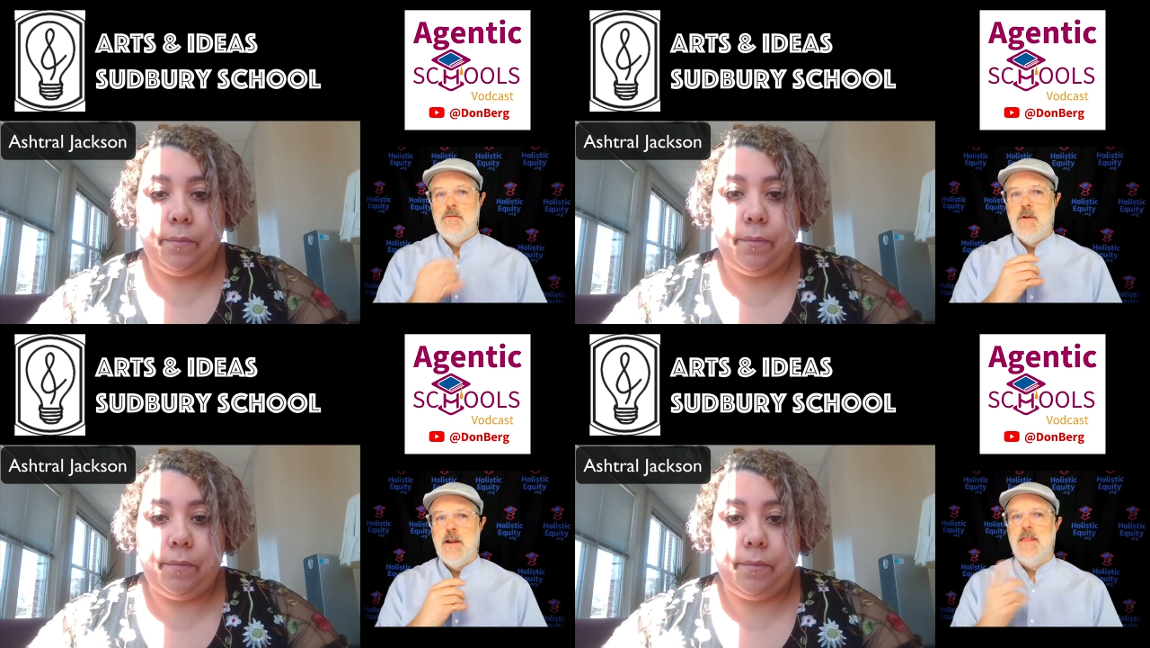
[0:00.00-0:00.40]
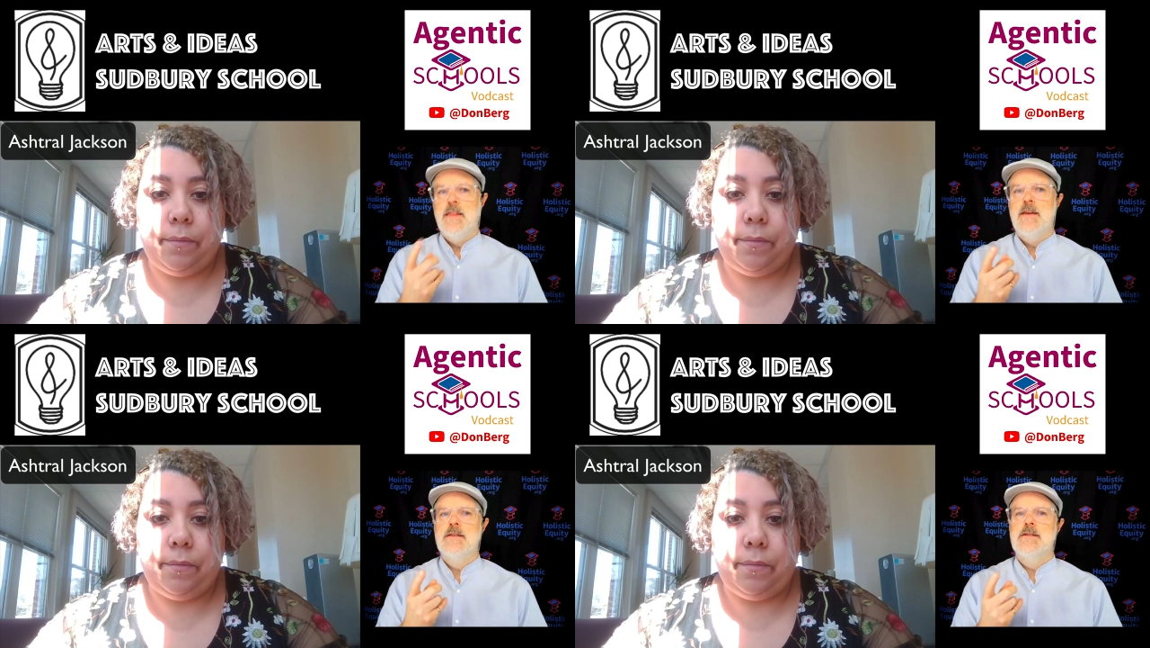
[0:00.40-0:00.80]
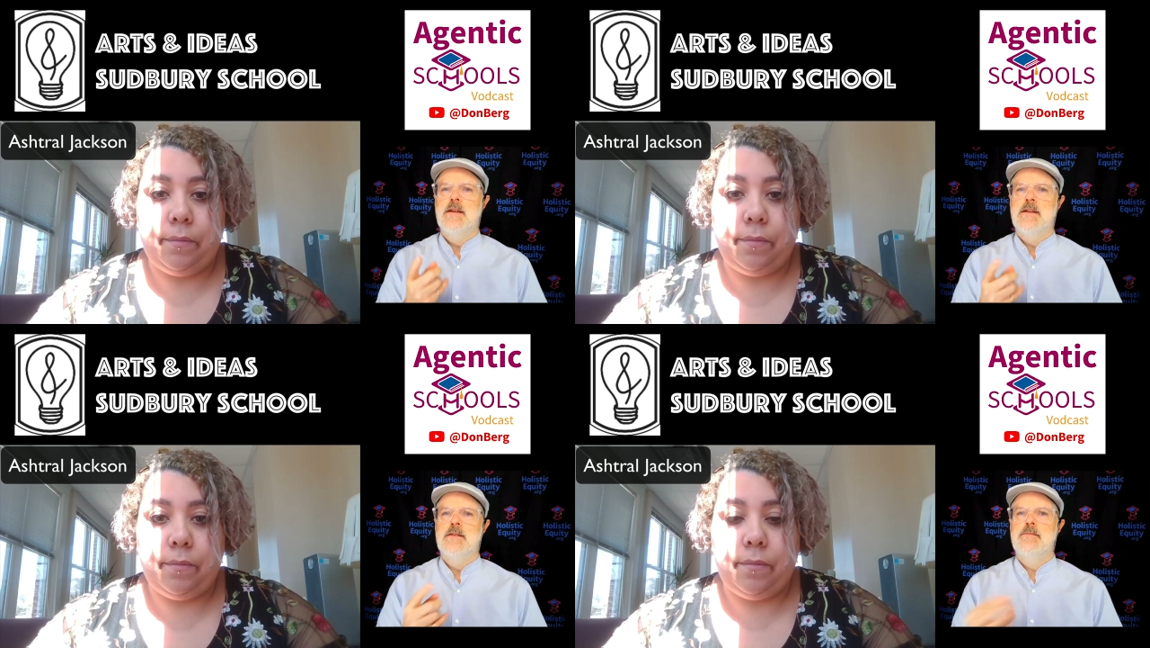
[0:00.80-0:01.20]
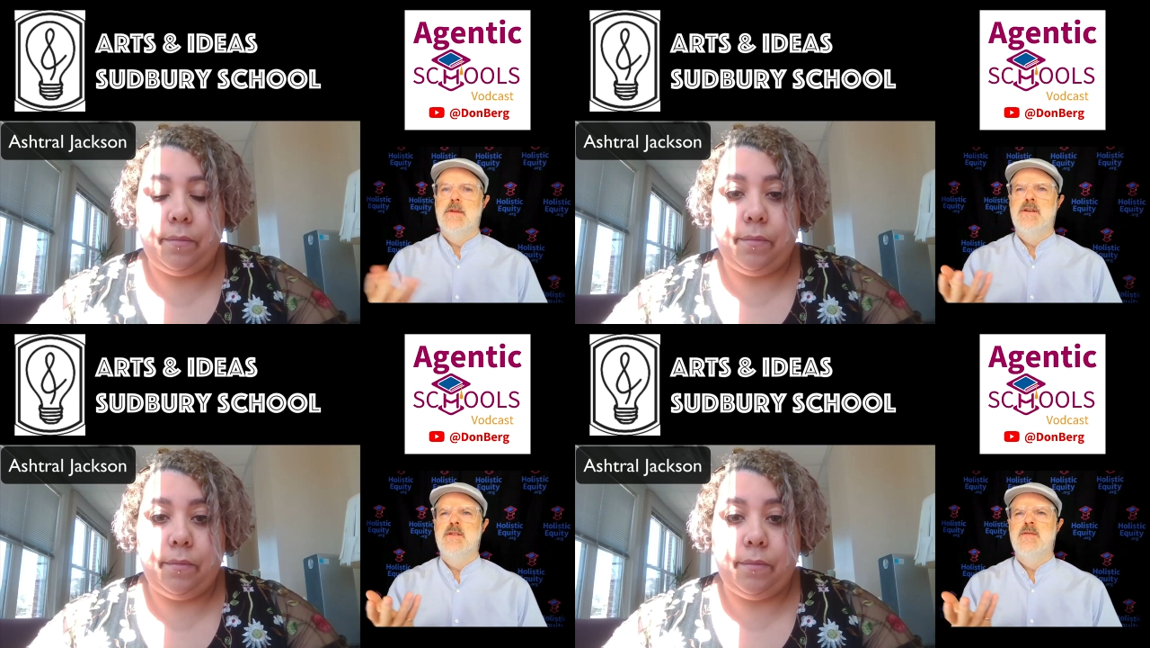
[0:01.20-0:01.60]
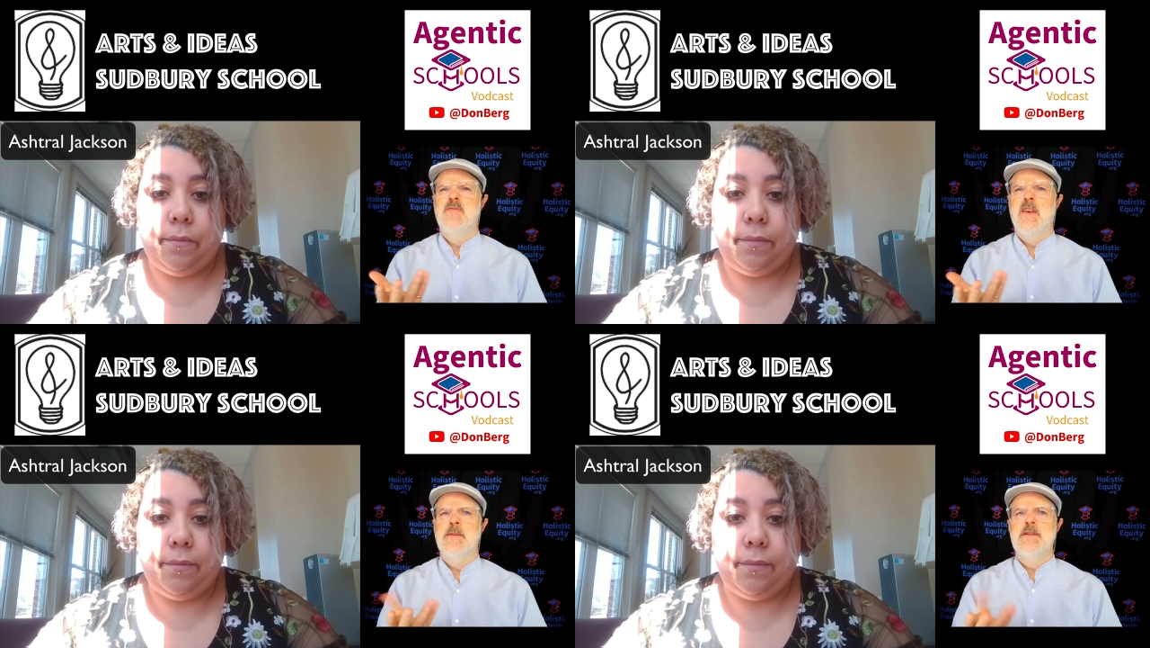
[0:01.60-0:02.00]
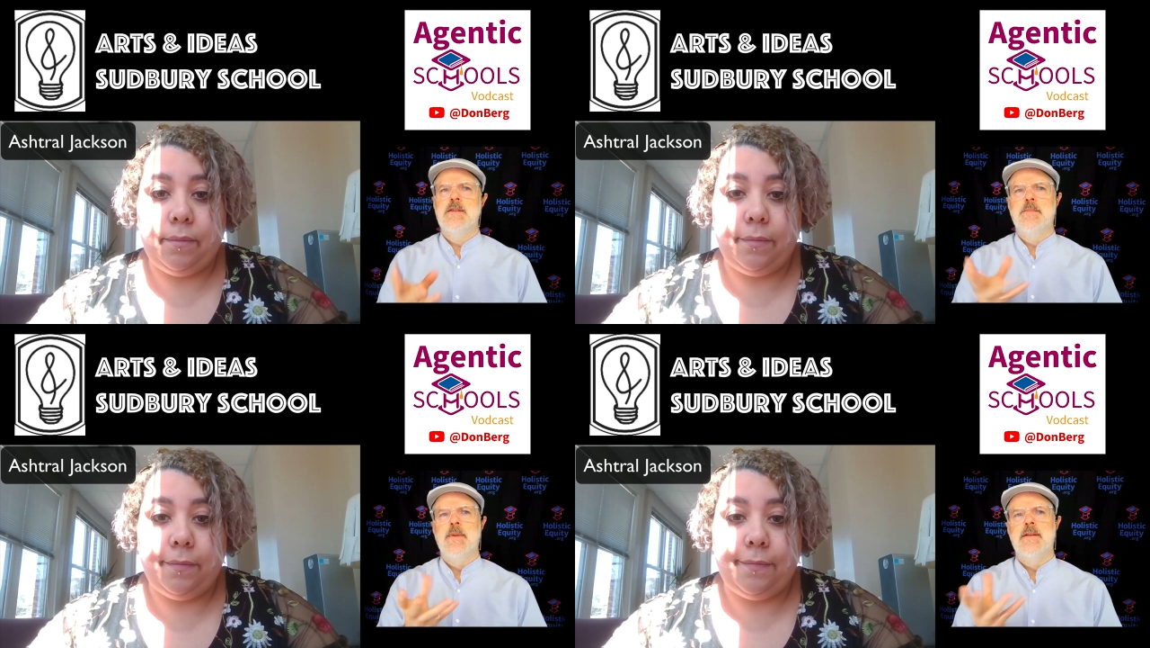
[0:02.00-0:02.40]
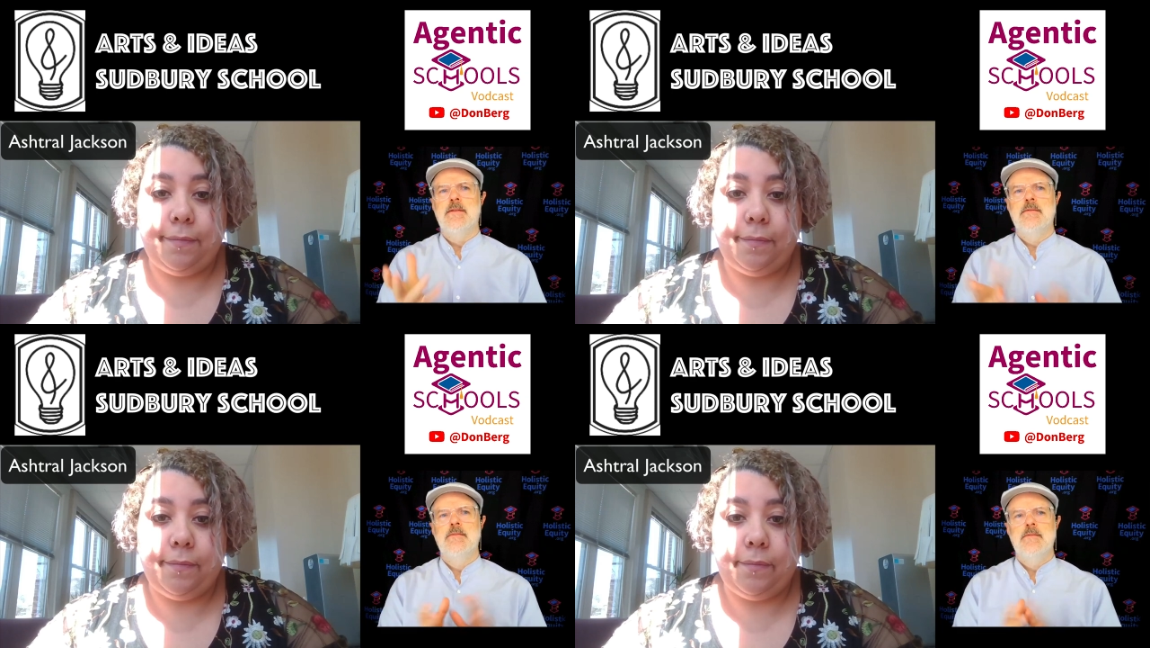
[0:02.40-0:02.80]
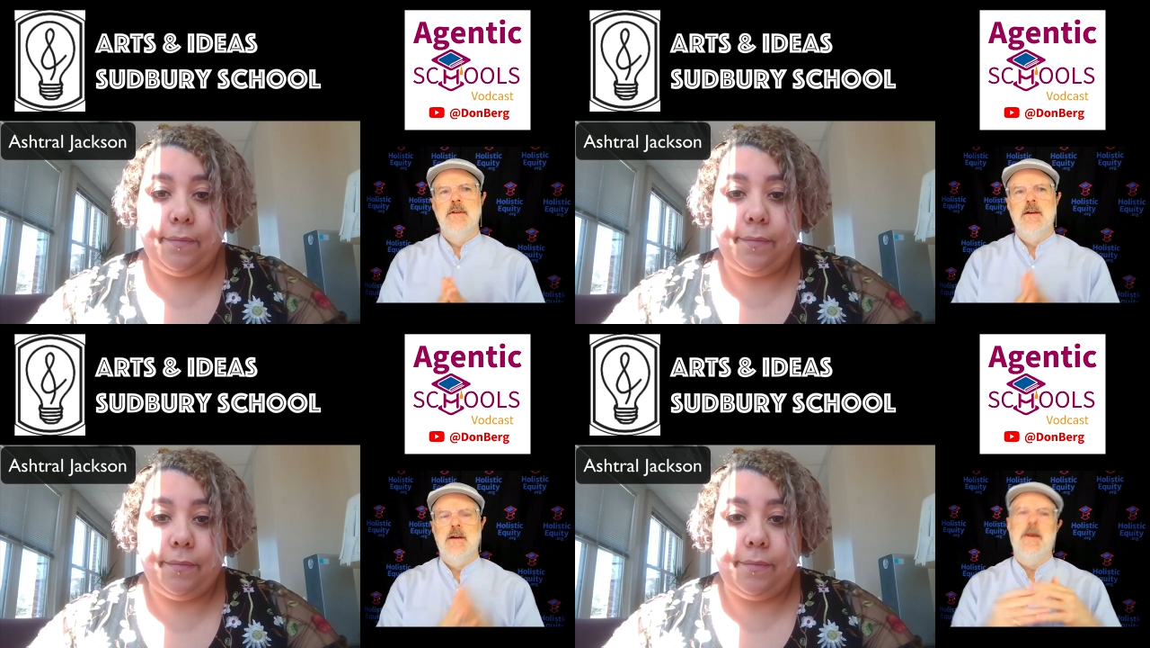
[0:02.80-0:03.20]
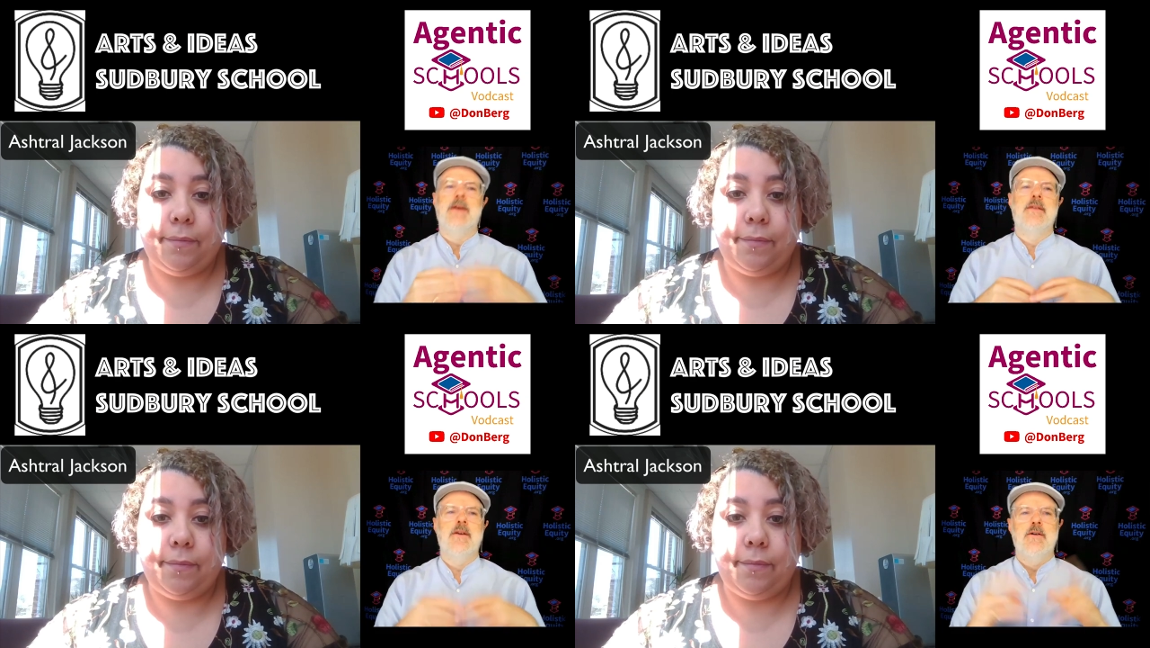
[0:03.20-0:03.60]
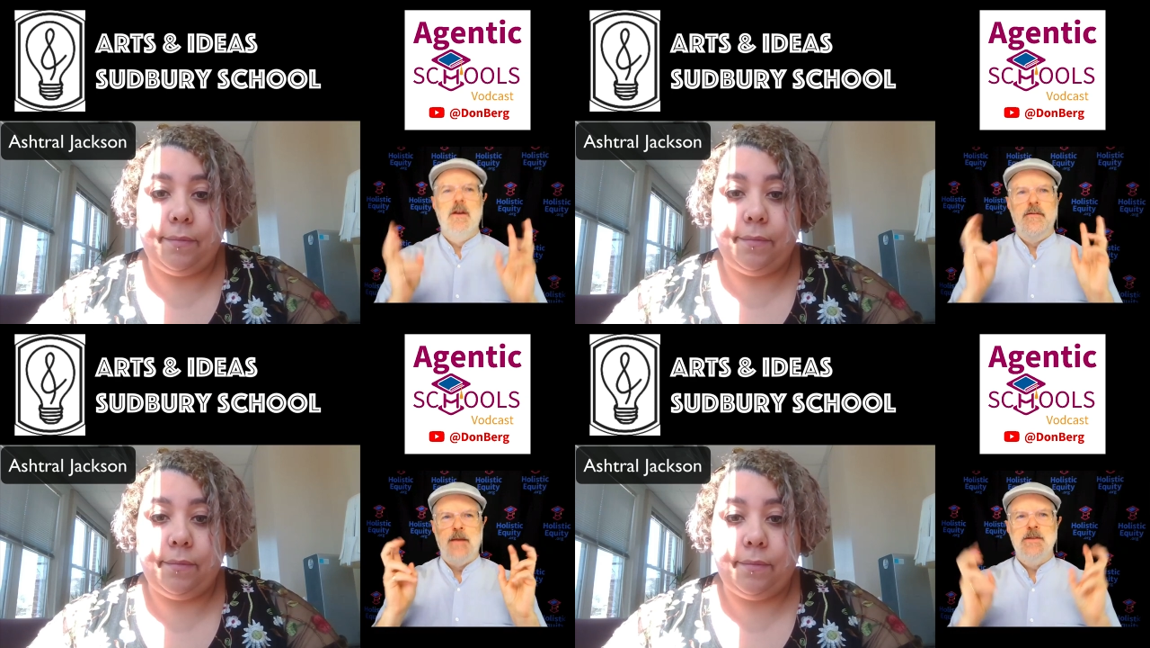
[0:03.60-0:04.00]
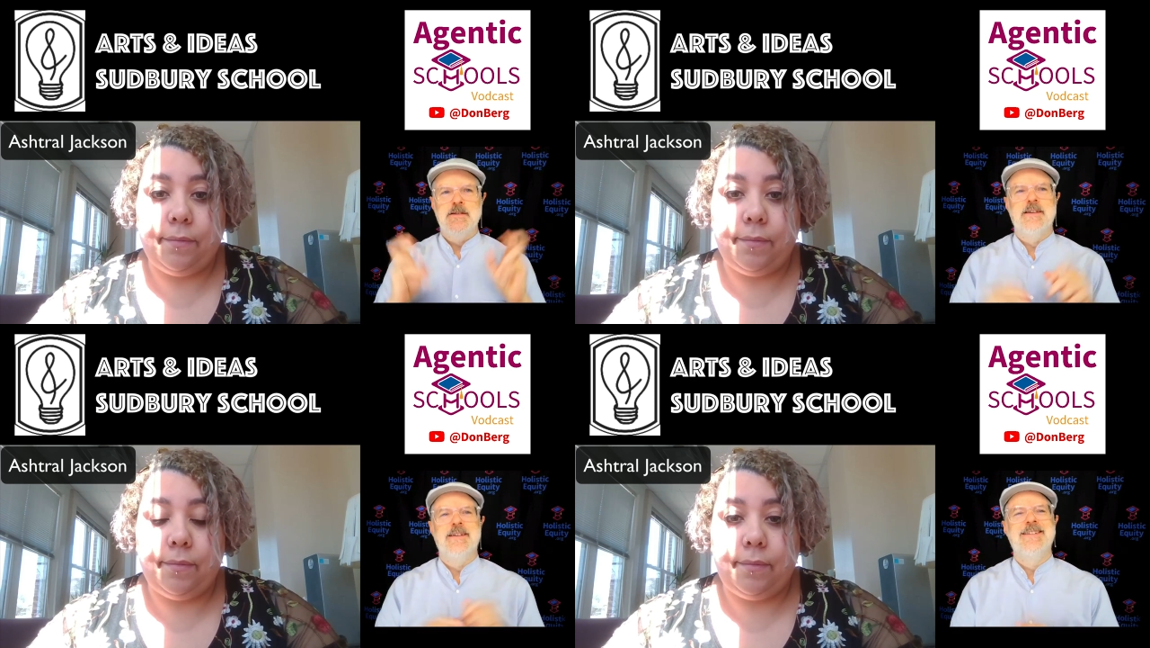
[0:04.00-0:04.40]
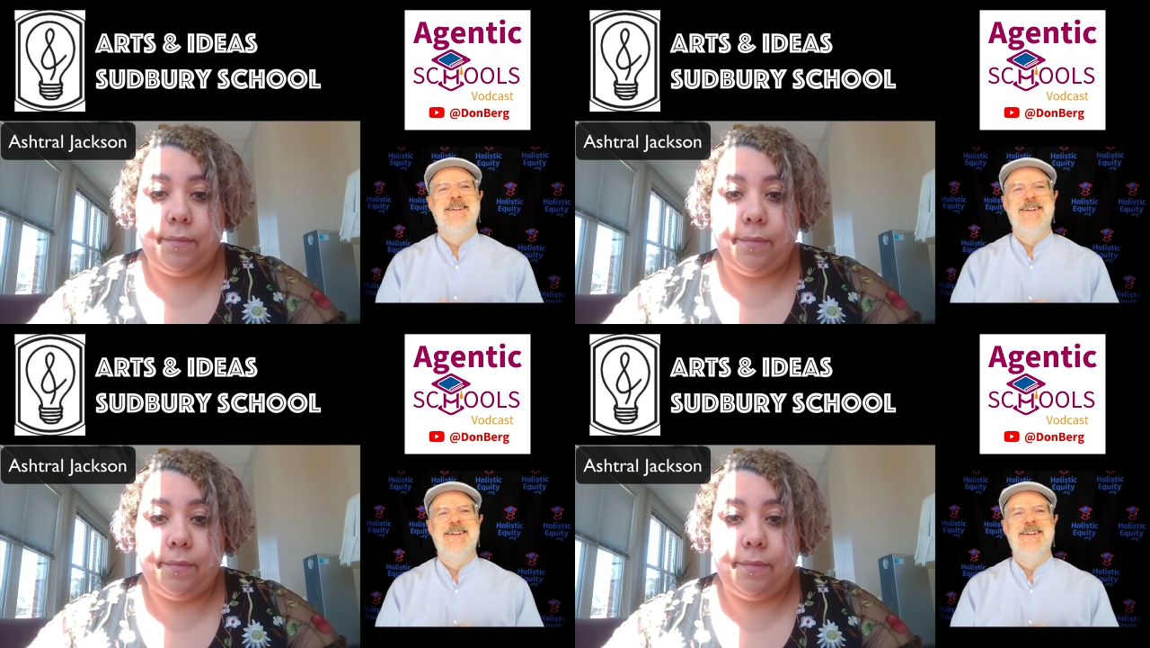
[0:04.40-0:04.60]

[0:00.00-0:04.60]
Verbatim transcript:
Speaker 1: One of the things that has famously been uh, about you know famously uh,